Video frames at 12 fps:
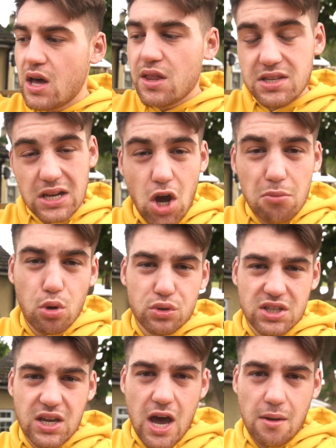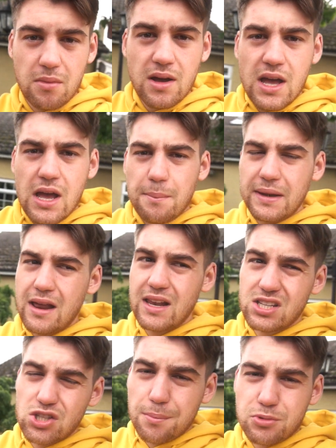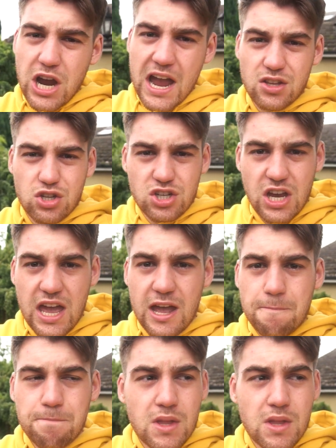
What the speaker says: There's a lot more to come. But now let's stop chatting shit.